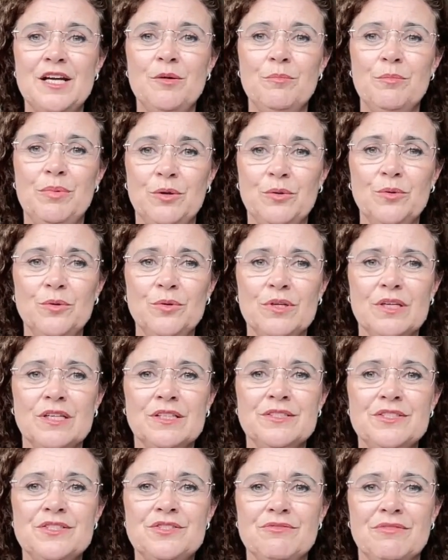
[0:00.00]
but
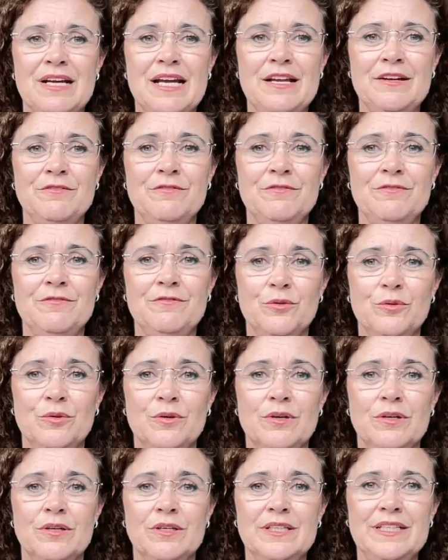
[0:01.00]
Auckland's ran
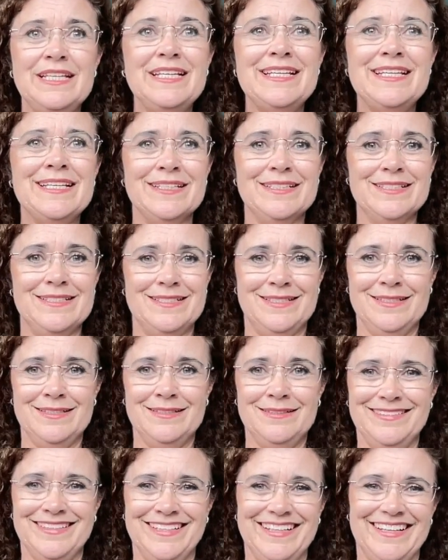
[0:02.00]
for years.
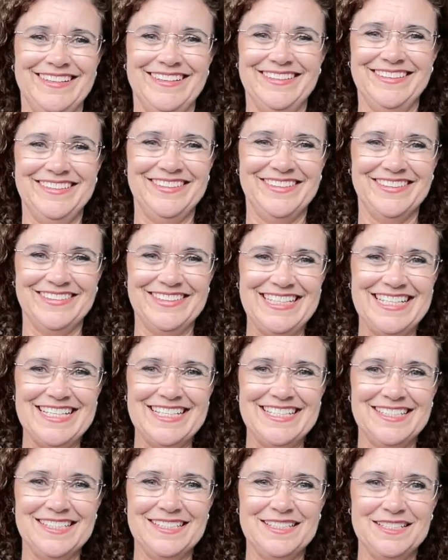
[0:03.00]
No, not
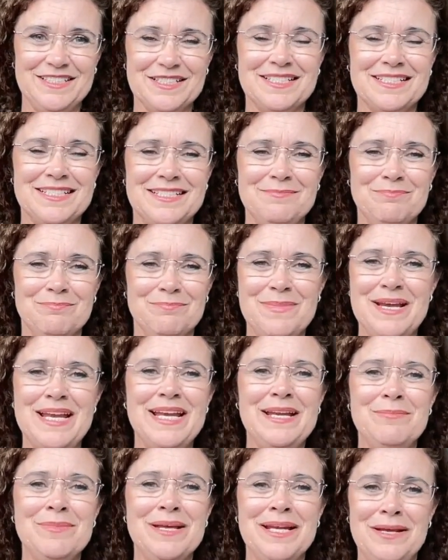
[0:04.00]
years, just many,
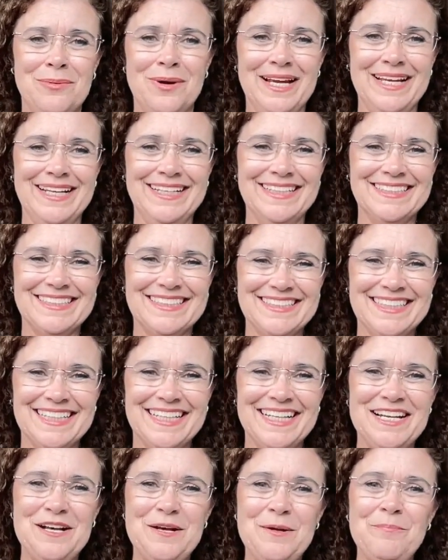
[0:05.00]
many weeks.
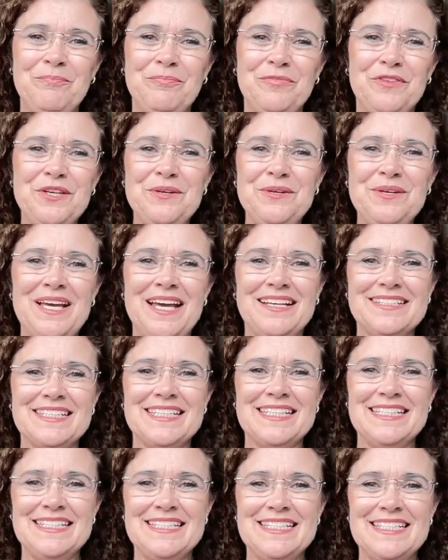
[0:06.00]
New house
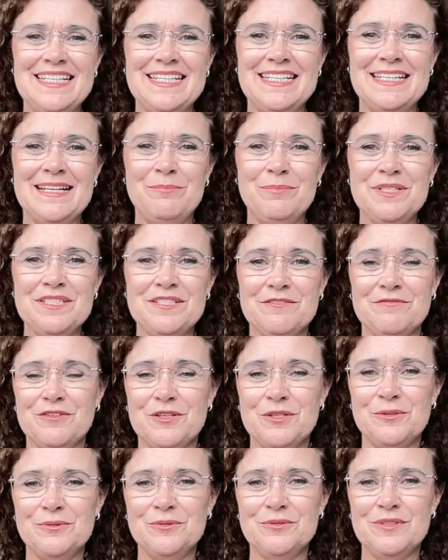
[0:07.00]
consent numbers have
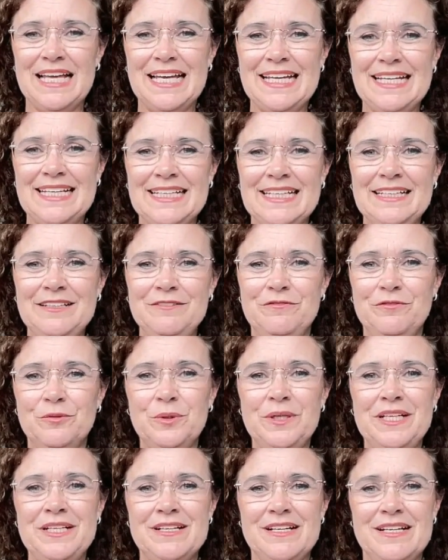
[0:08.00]
cooled lately.
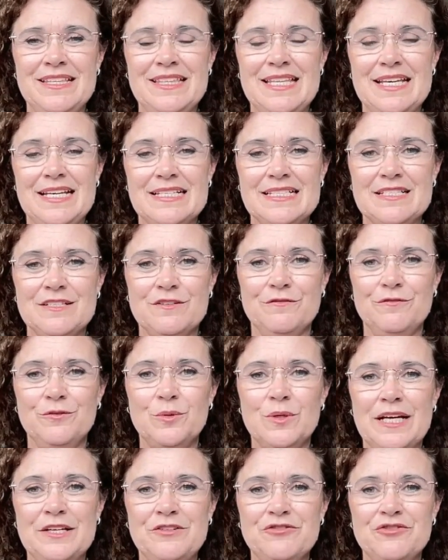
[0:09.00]

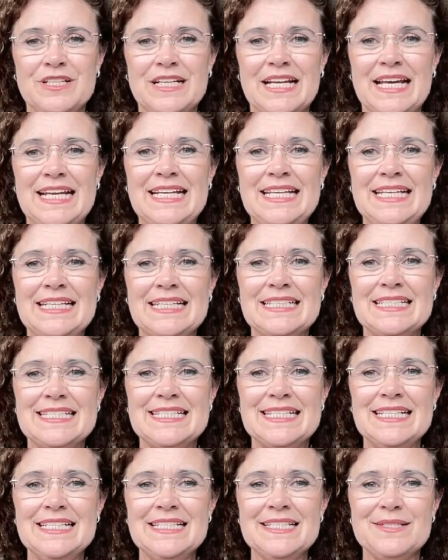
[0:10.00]
49,480
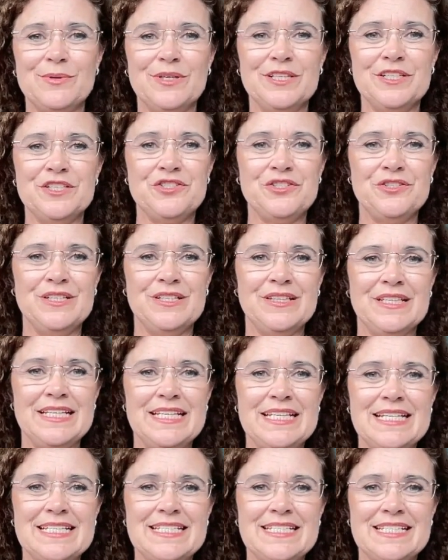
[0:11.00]
consents were issued in the
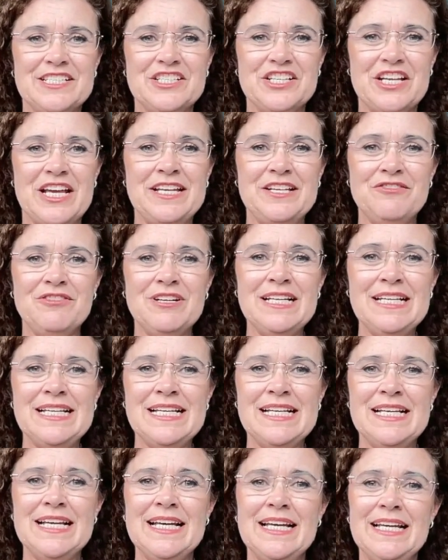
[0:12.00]
year to January,
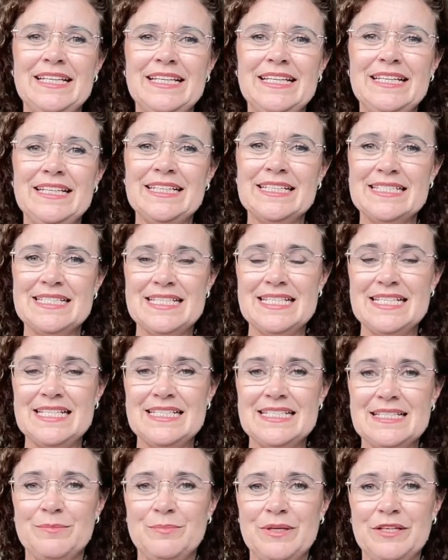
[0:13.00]
yet
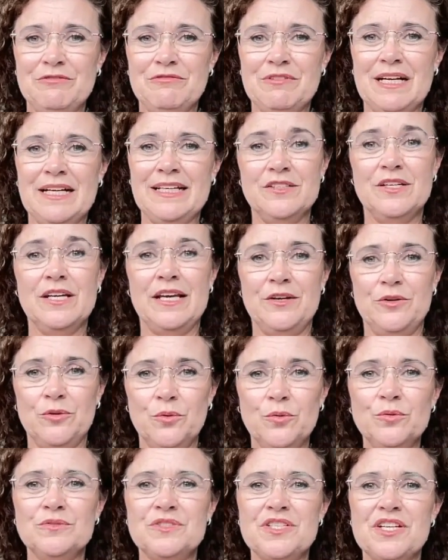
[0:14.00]
consents have been running at
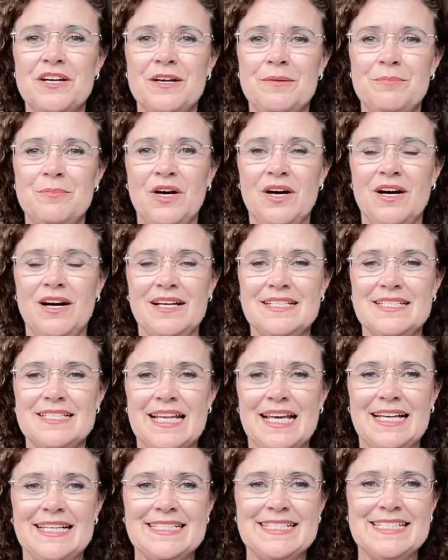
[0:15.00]
all-time highs
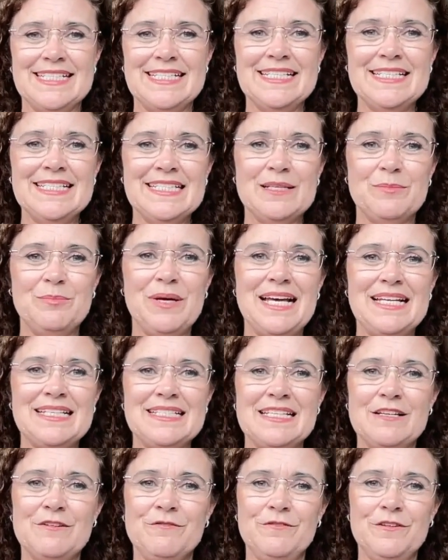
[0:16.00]
last year,
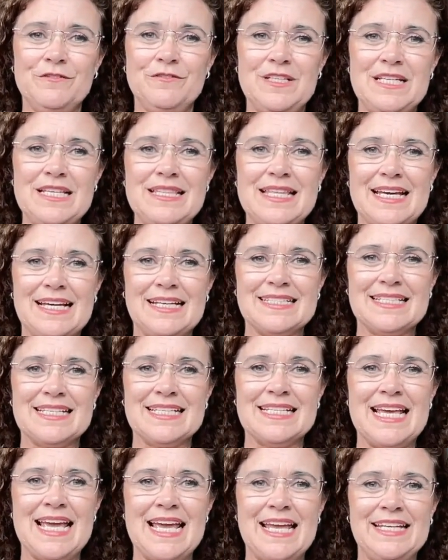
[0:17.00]
surpassing
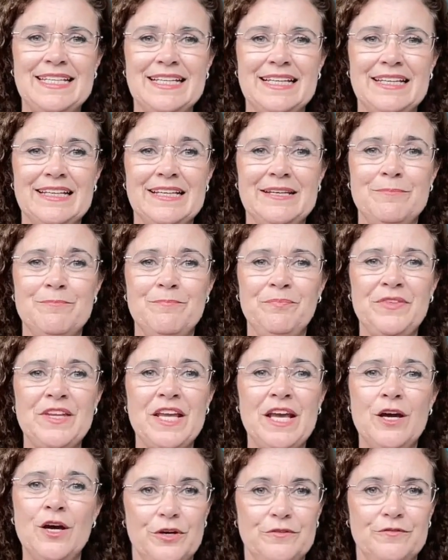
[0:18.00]
50,000 annually.
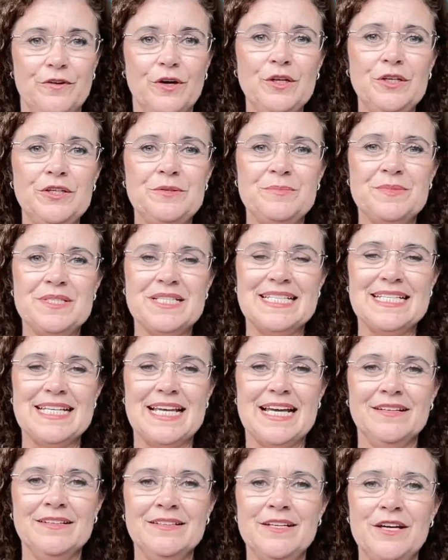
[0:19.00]
Volumes are
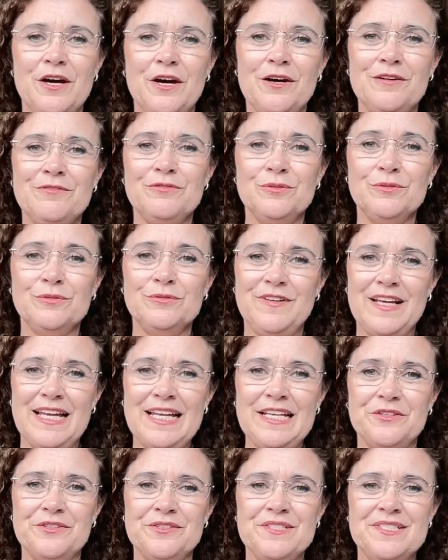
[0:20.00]
down, overall
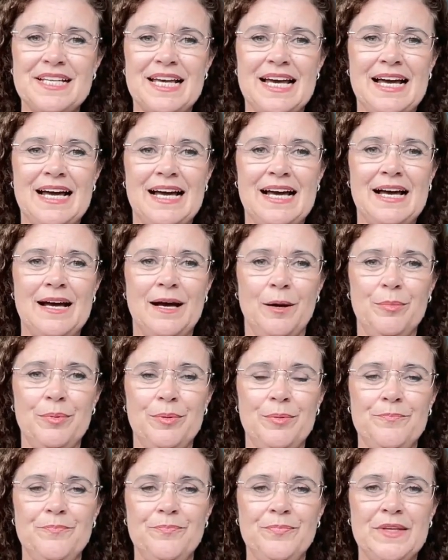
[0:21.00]
values are up.
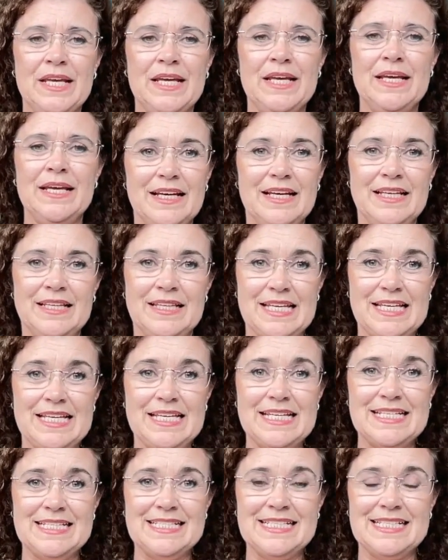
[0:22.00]
In the
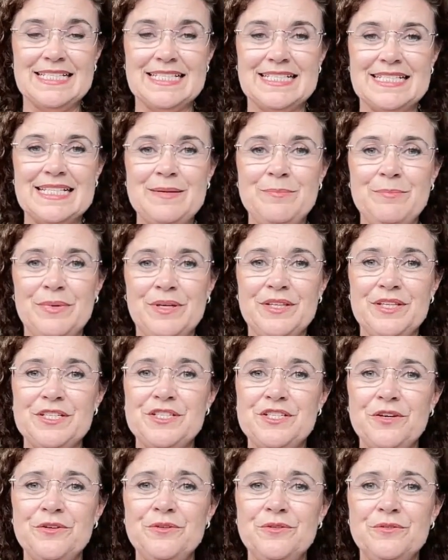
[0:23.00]
year to December, the
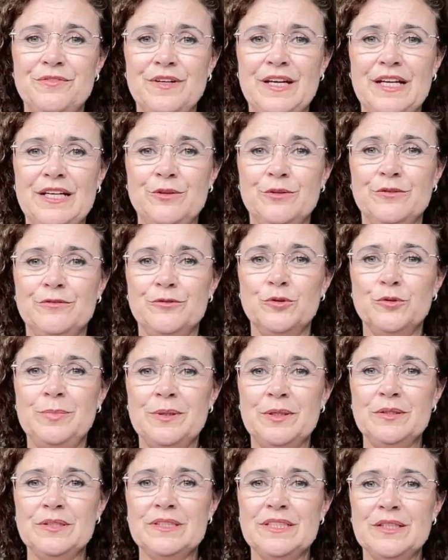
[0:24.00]
total value of all
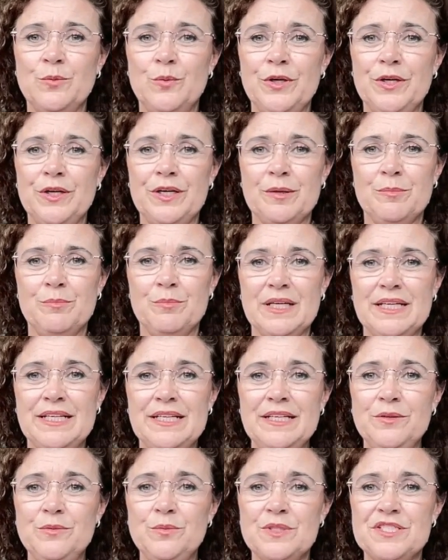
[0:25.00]
building work
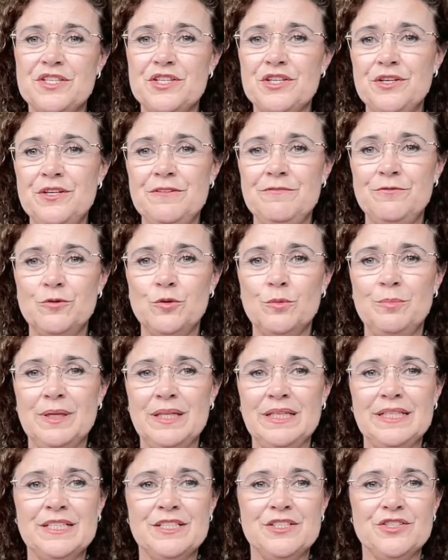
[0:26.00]
completed was $34
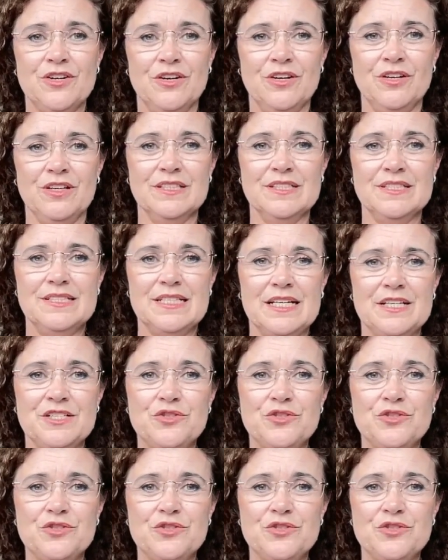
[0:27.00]
billion, a